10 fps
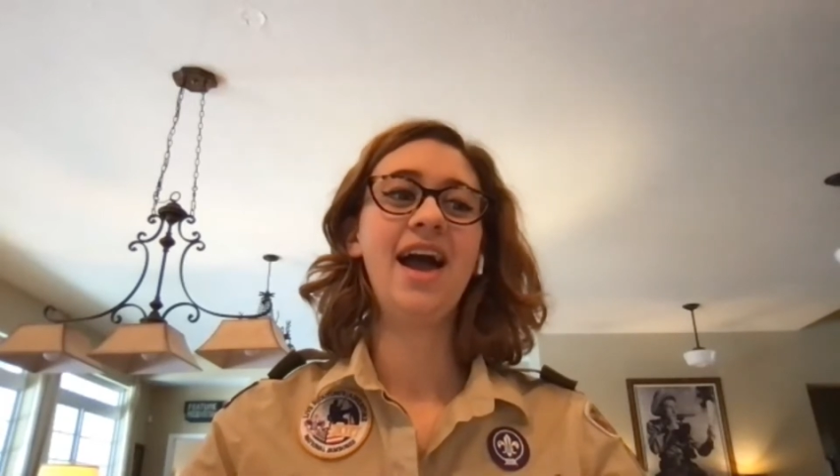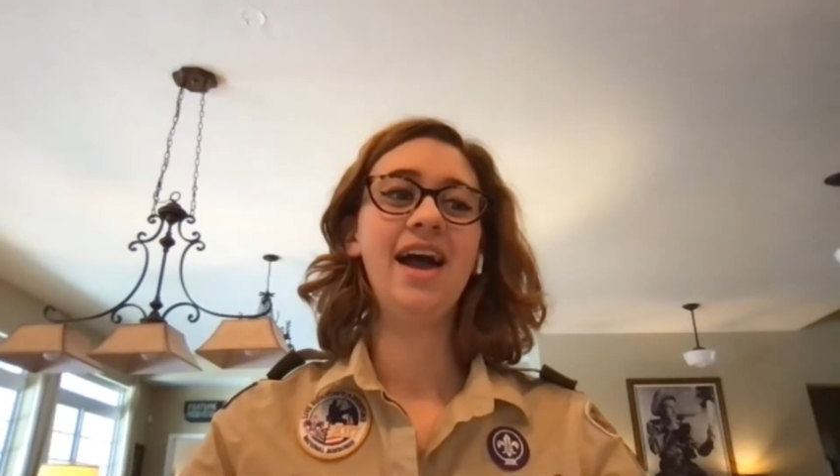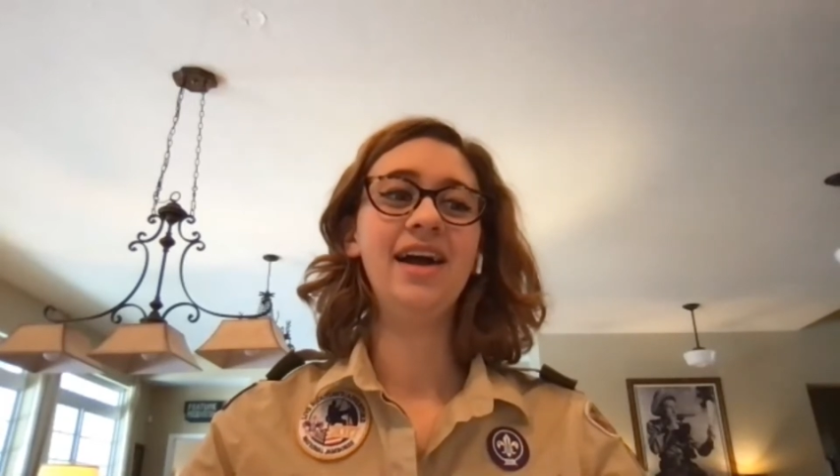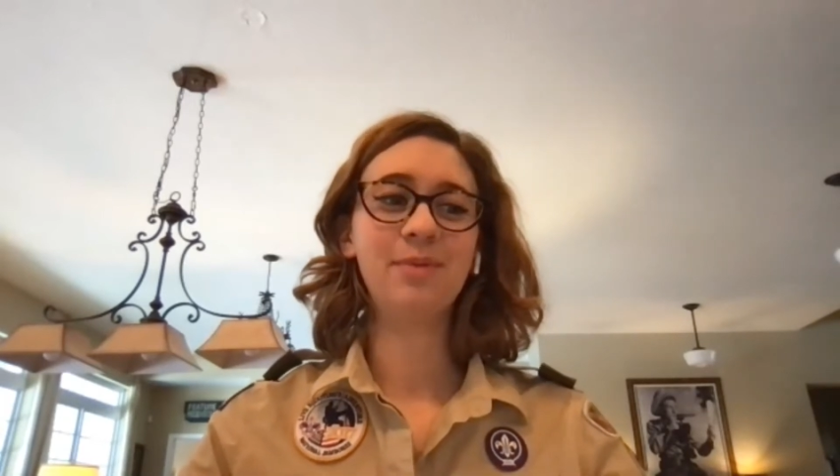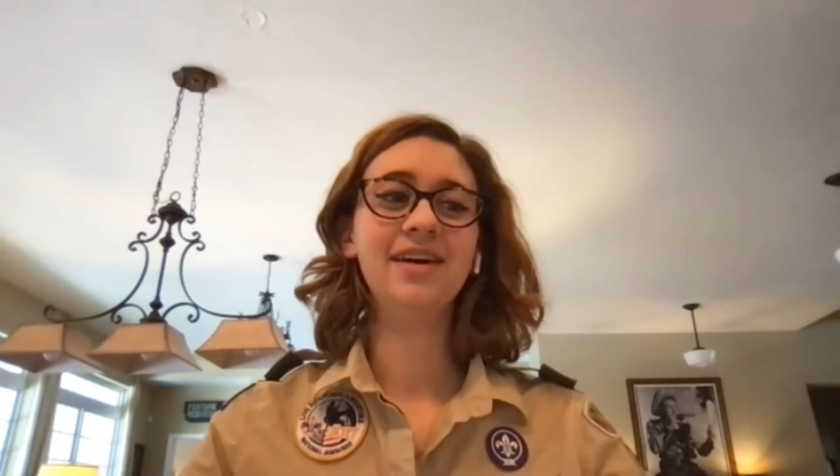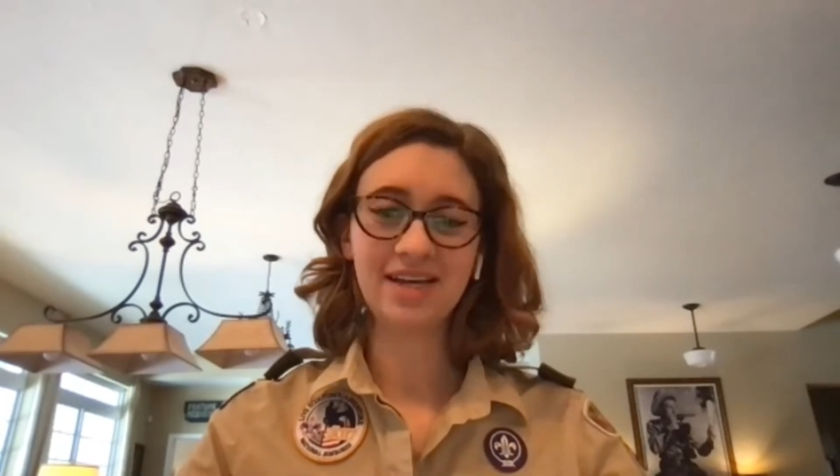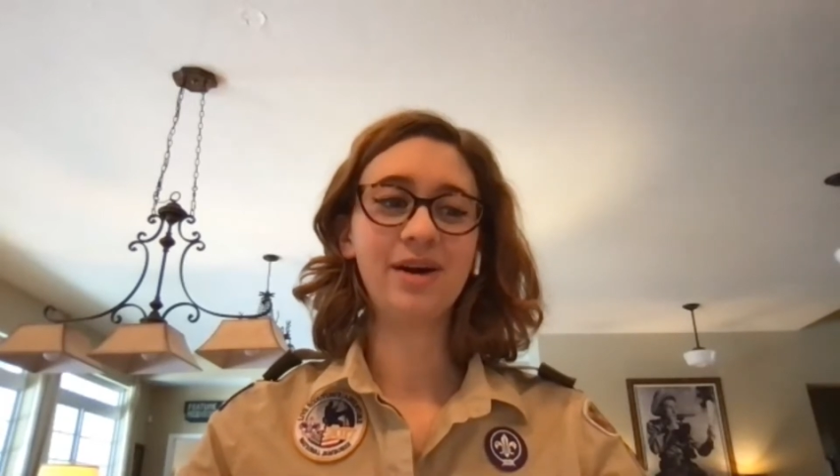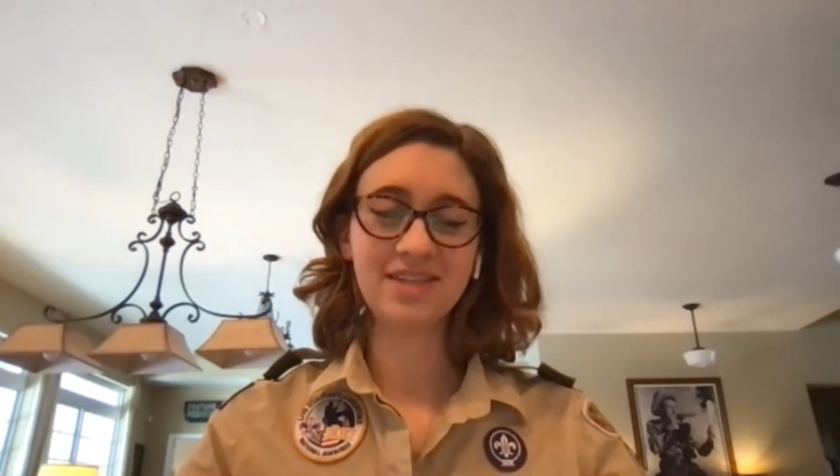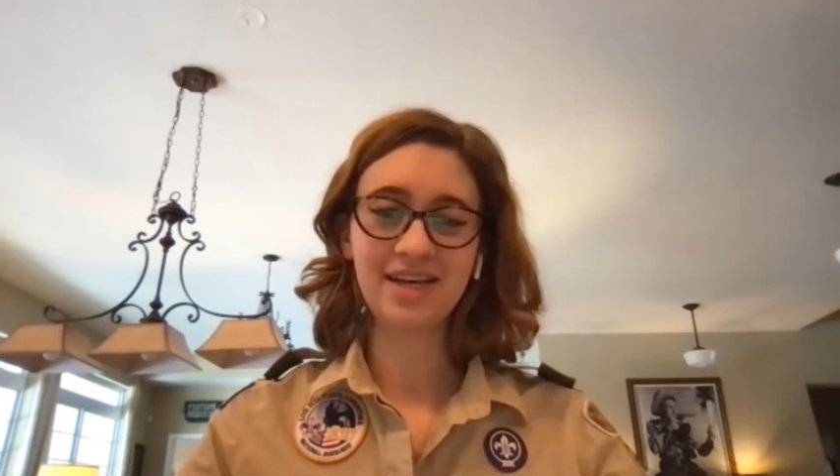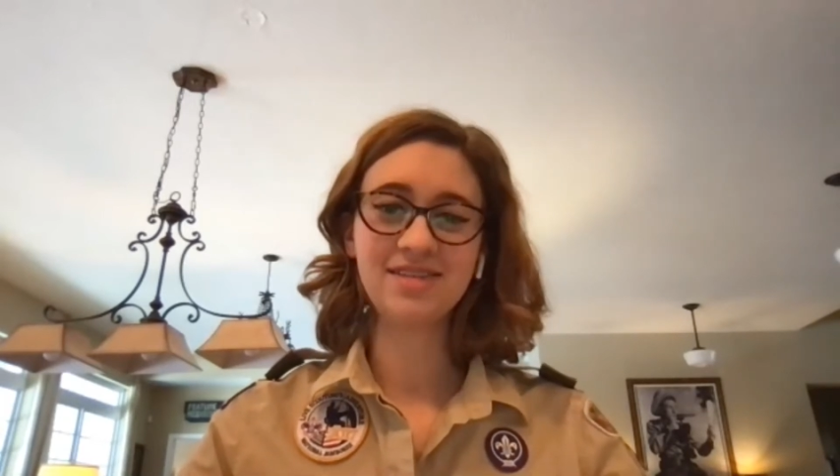And then about
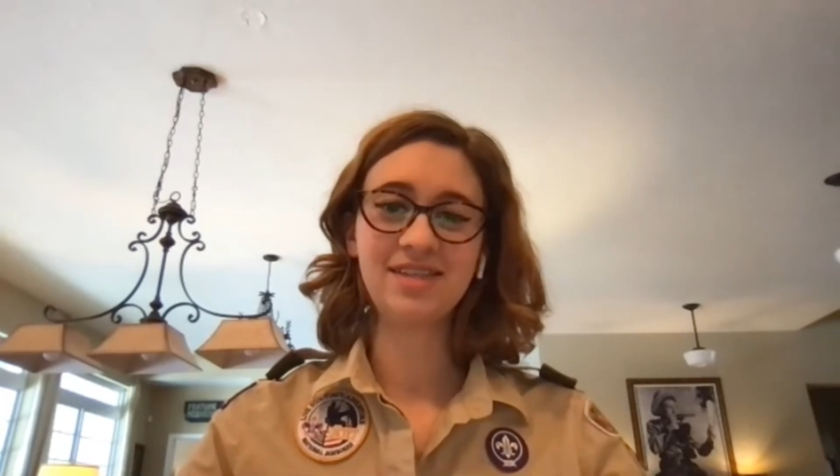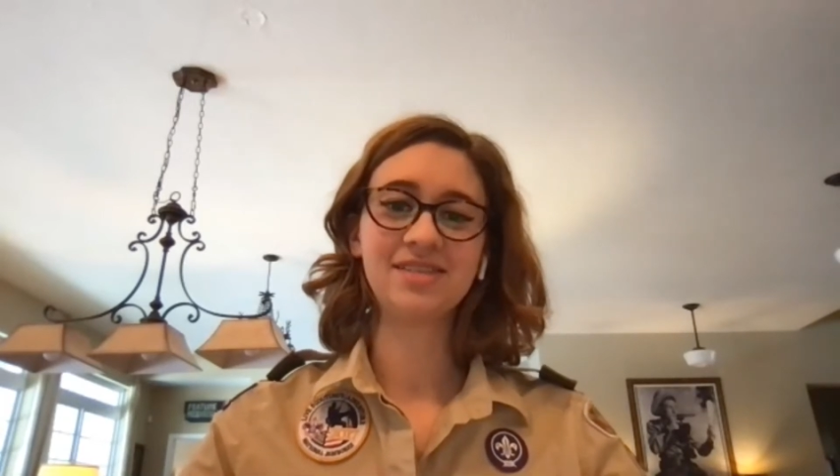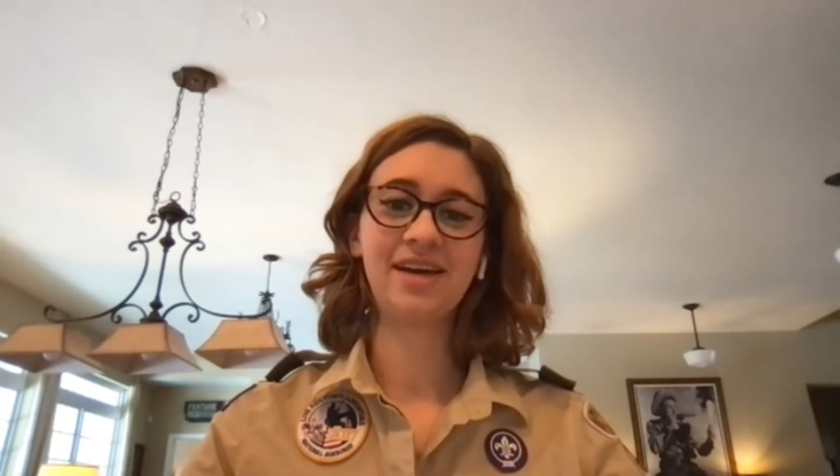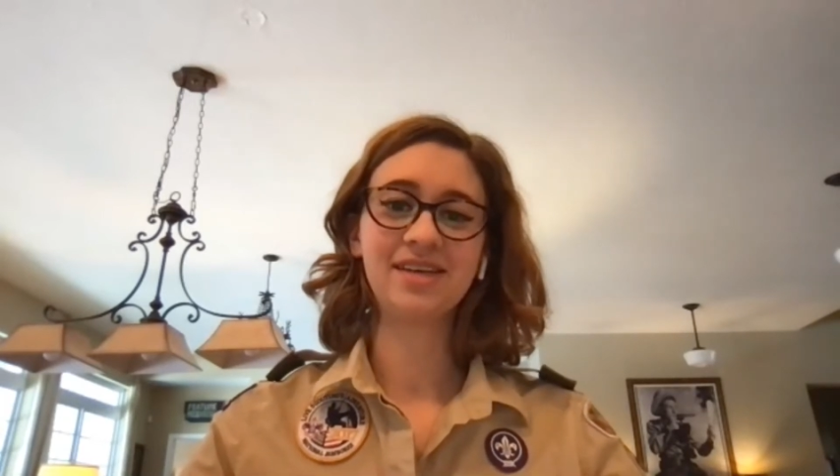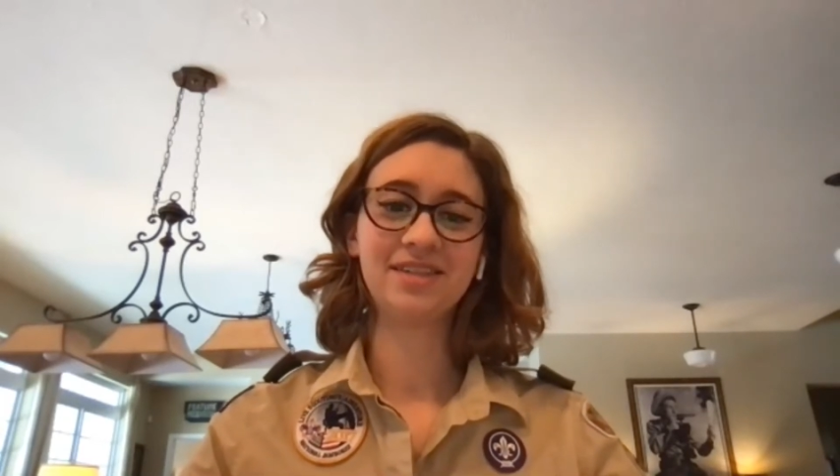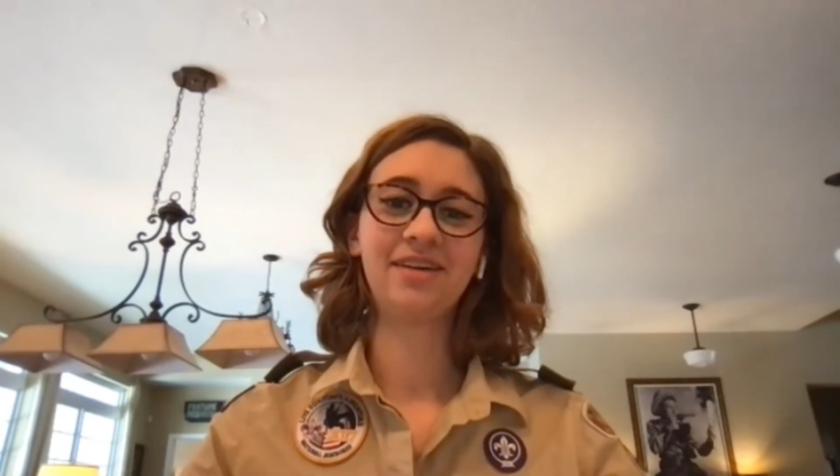10 seconds later,